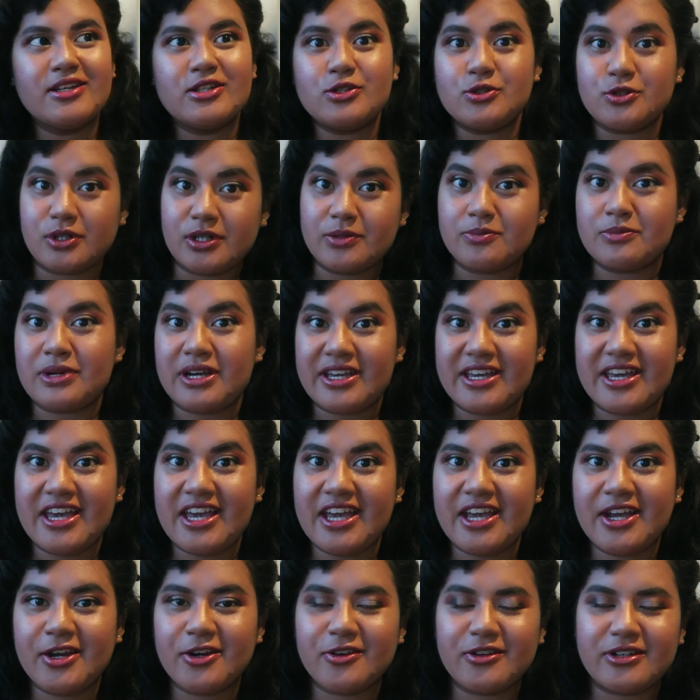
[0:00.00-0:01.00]
doing my
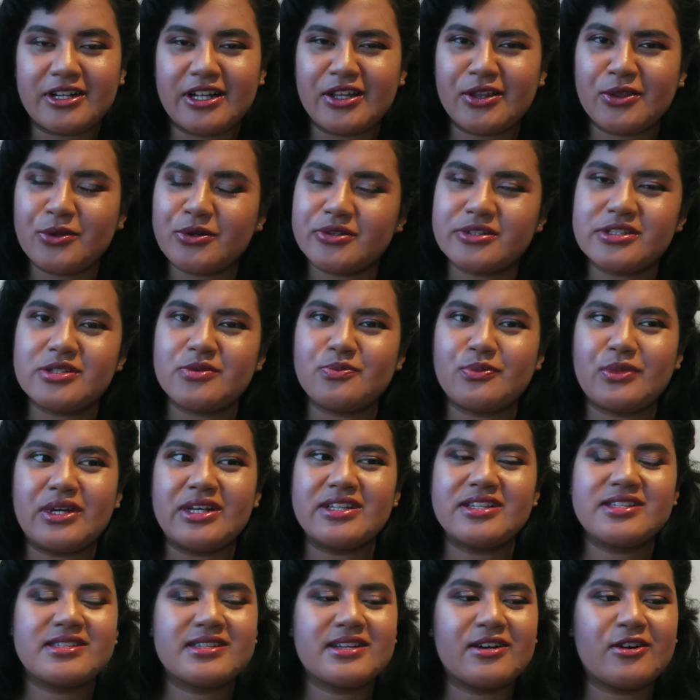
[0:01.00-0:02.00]
hair, and I thought to
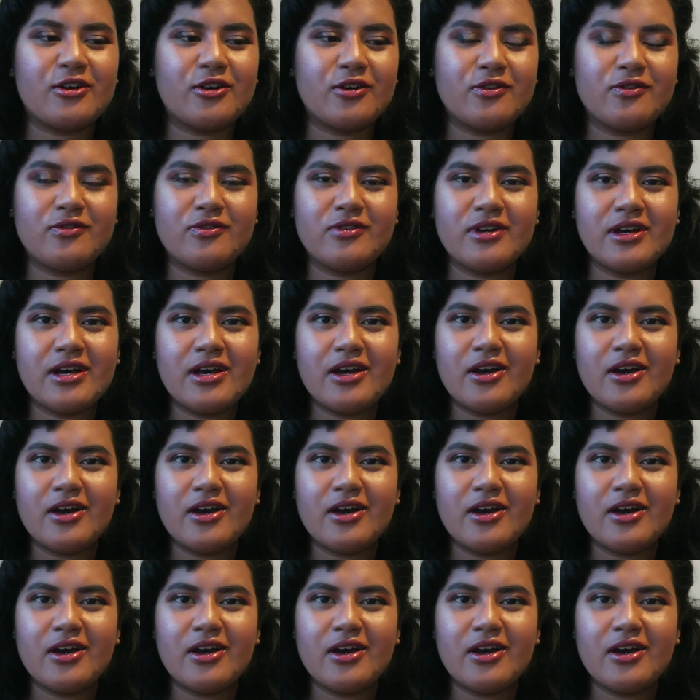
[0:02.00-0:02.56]
myself,